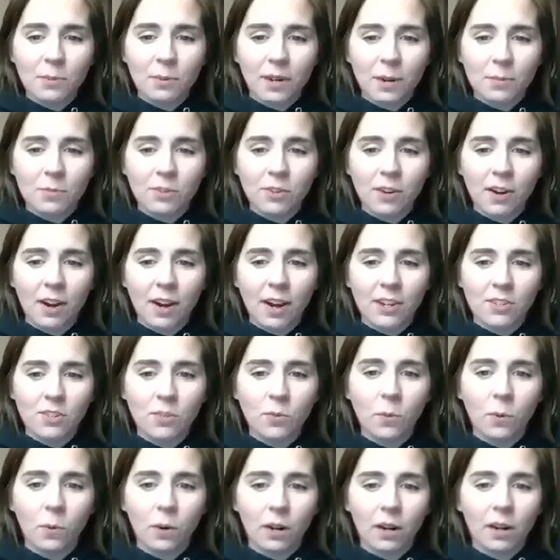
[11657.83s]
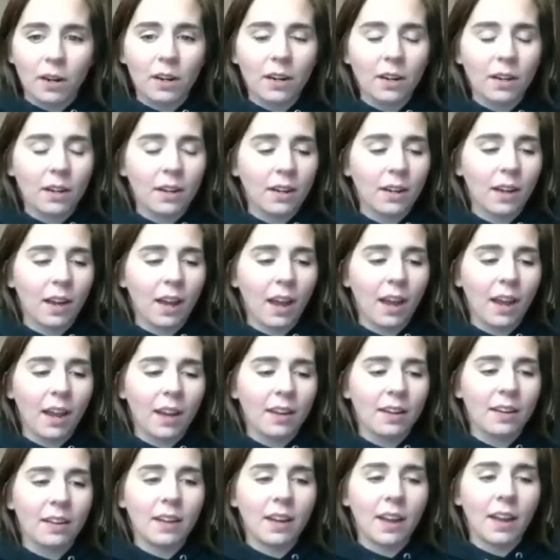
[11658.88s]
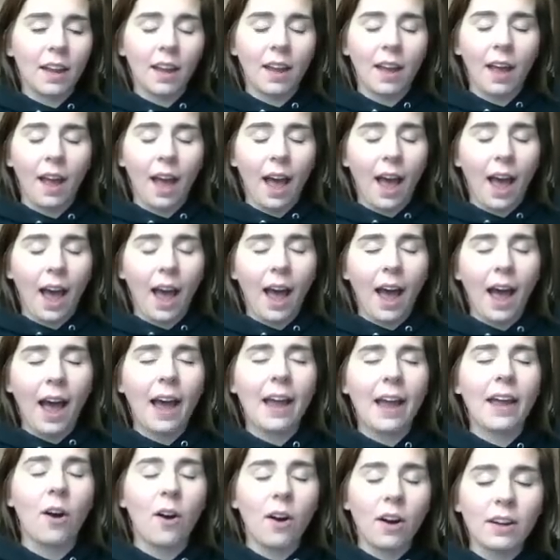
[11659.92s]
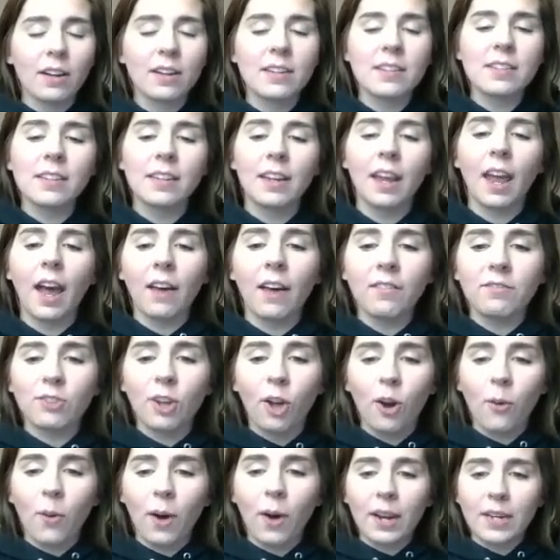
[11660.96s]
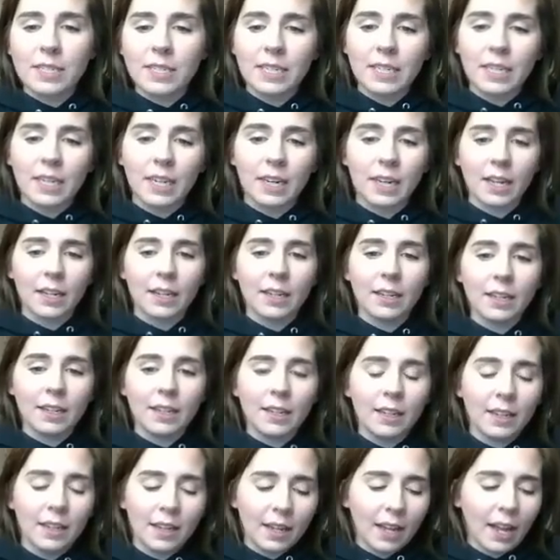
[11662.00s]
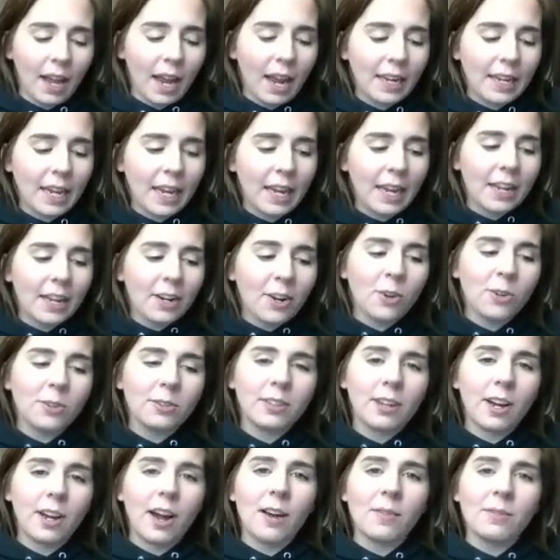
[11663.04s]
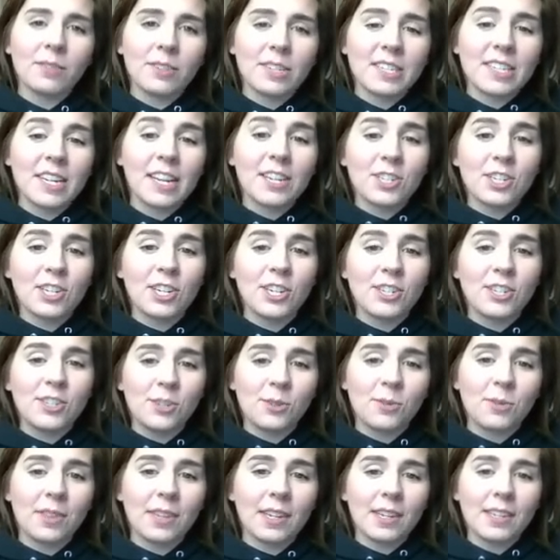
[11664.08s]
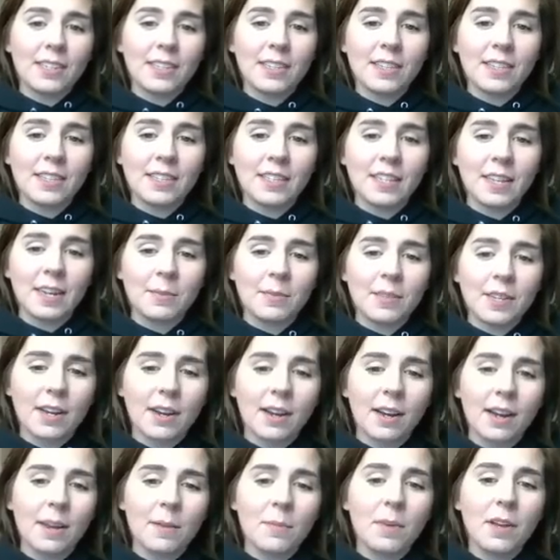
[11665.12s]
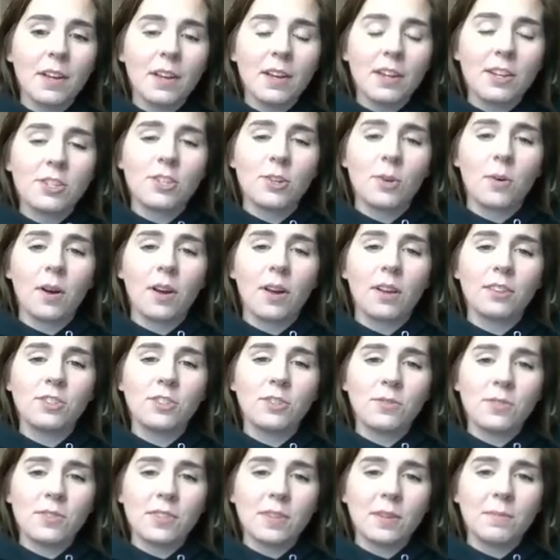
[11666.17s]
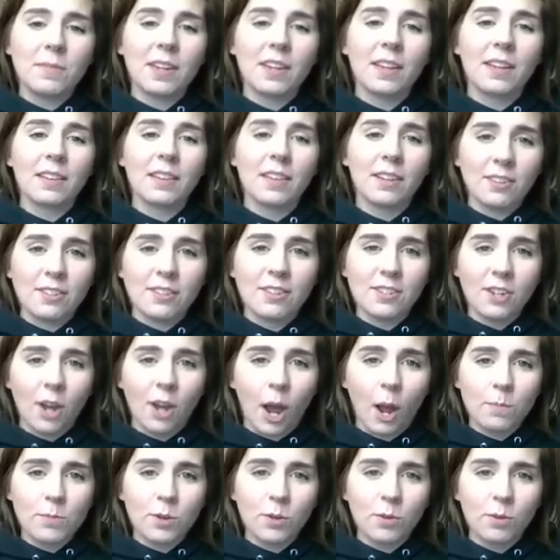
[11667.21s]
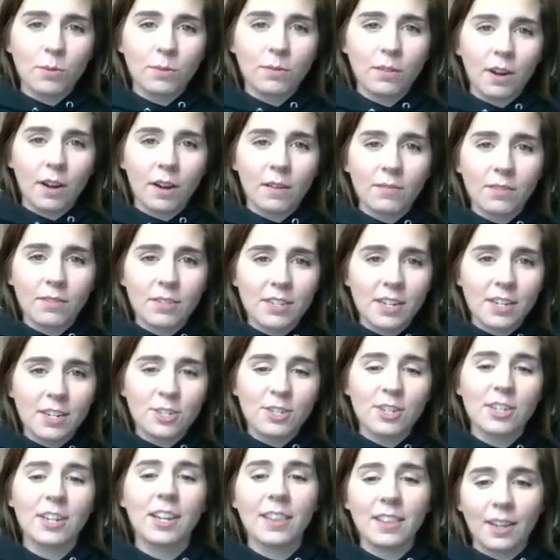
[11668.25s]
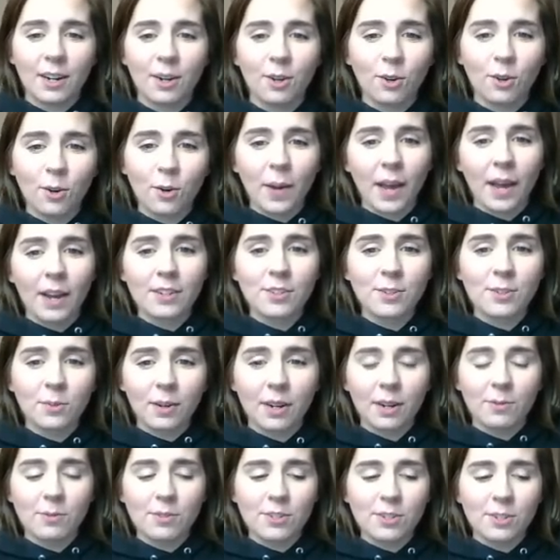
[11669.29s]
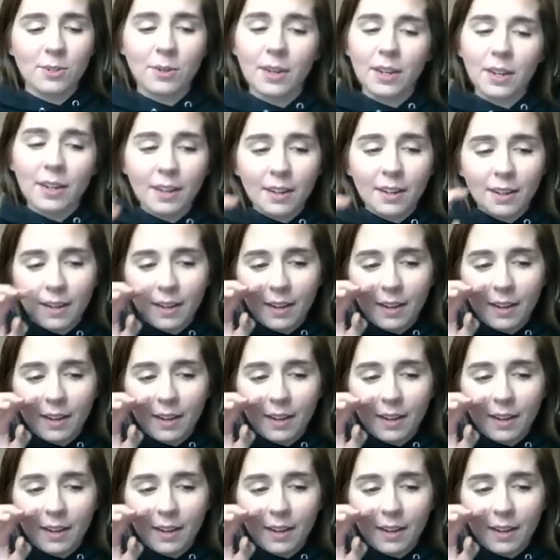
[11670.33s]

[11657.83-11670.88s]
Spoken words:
I'm trying to work. I I honestly have no idea. I can't hold a conversation and do things at the same time. So I'll do something and then I'll stop to hold the conversation and then I'll go back to what I was doing.